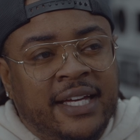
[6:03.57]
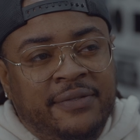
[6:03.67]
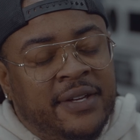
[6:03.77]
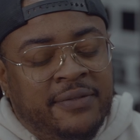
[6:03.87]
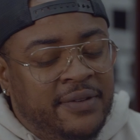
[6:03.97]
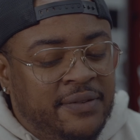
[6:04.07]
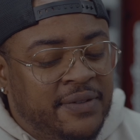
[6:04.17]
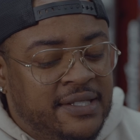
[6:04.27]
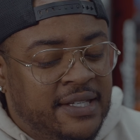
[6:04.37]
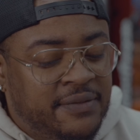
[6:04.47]
And if
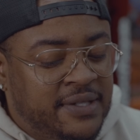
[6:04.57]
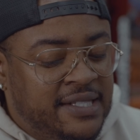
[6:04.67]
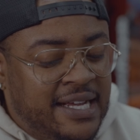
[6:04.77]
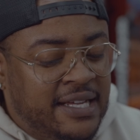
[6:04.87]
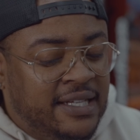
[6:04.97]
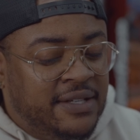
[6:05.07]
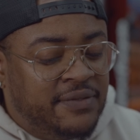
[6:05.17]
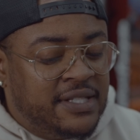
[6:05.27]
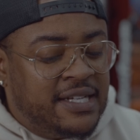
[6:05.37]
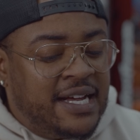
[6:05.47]
it's
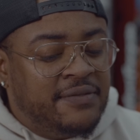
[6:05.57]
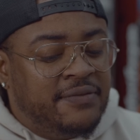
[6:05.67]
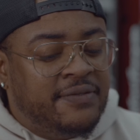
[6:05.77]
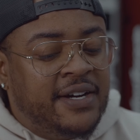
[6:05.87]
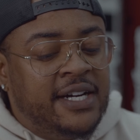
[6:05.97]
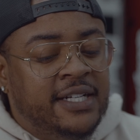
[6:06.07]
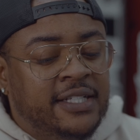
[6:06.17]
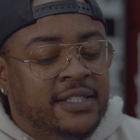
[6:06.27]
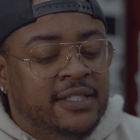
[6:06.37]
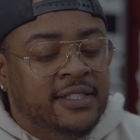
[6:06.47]
not
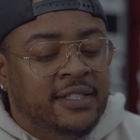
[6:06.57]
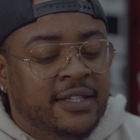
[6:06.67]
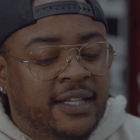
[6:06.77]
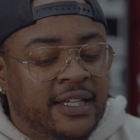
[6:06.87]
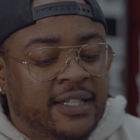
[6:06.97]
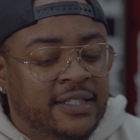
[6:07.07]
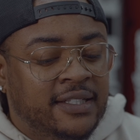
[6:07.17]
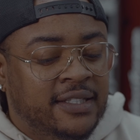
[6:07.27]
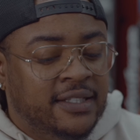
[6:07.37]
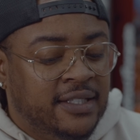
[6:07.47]
fun, then
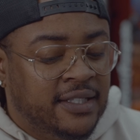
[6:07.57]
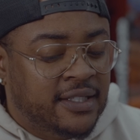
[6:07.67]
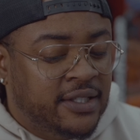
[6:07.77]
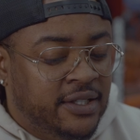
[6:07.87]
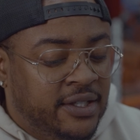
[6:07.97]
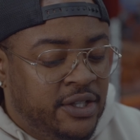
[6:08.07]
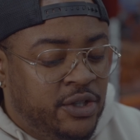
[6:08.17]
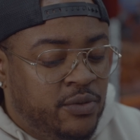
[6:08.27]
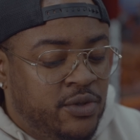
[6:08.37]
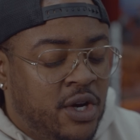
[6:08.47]

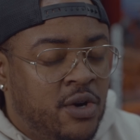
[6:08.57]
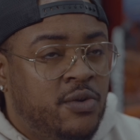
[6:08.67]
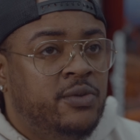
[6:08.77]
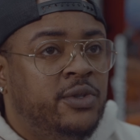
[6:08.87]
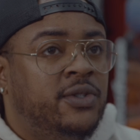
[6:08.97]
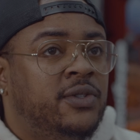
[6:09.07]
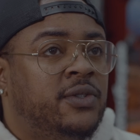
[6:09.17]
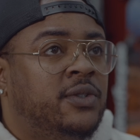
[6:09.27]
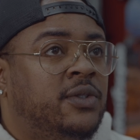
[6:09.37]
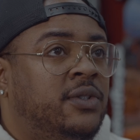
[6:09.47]
you don't
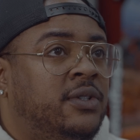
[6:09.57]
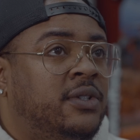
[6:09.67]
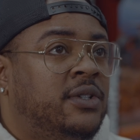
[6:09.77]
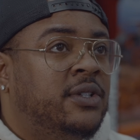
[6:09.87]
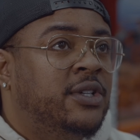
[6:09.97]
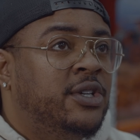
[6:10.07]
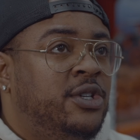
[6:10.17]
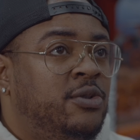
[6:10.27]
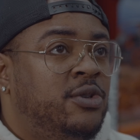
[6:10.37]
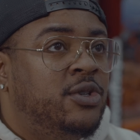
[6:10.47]

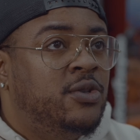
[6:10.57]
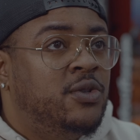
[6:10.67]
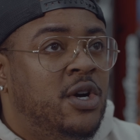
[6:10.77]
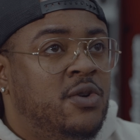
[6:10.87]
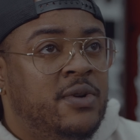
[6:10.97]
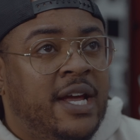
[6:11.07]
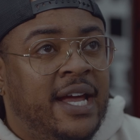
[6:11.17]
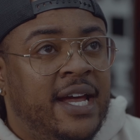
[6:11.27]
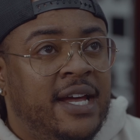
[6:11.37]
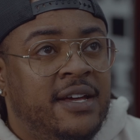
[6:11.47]
you don't
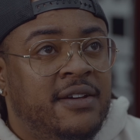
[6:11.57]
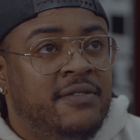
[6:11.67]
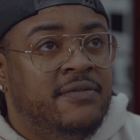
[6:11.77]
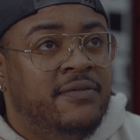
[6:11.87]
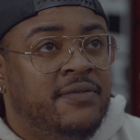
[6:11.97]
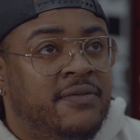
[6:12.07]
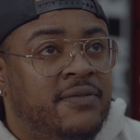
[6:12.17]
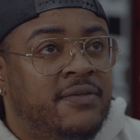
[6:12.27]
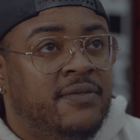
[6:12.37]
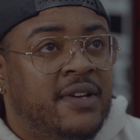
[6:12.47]
have.
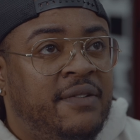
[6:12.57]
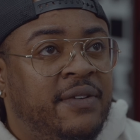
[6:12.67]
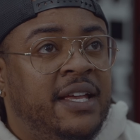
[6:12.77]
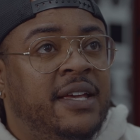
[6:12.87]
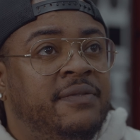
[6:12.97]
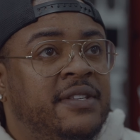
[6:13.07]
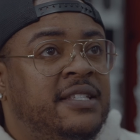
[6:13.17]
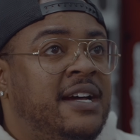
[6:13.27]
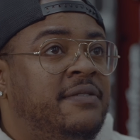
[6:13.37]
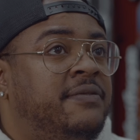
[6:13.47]
I feel like if it's
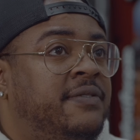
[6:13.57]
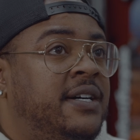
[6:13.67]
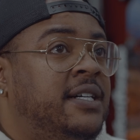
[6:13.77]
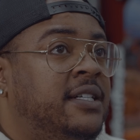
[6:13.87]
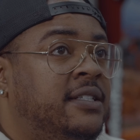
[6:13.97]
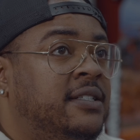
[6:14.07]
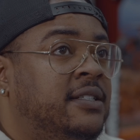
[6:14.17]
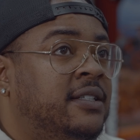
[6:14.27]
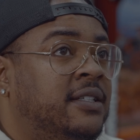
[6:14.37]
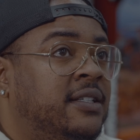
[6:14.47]
not fun,
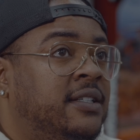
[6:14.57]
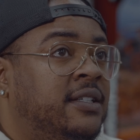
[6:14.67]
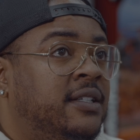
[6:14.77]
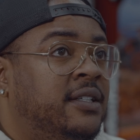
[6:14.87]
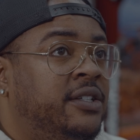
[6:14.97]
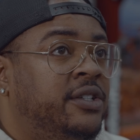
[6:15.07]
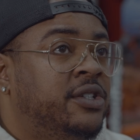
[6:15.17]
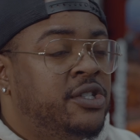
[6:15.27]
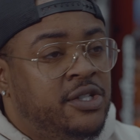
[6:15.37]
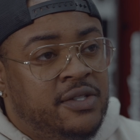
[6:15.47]

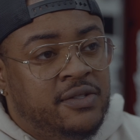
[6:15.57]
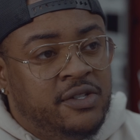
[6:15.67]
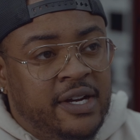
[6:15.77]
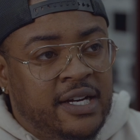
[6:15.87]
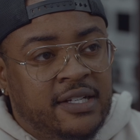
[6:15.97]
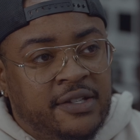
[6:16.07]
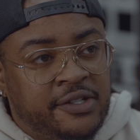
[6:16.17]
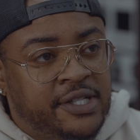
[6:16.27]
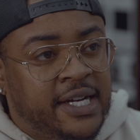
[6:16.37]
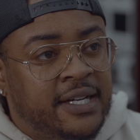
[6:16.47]
you're at another
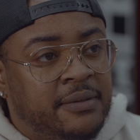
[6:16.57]
job.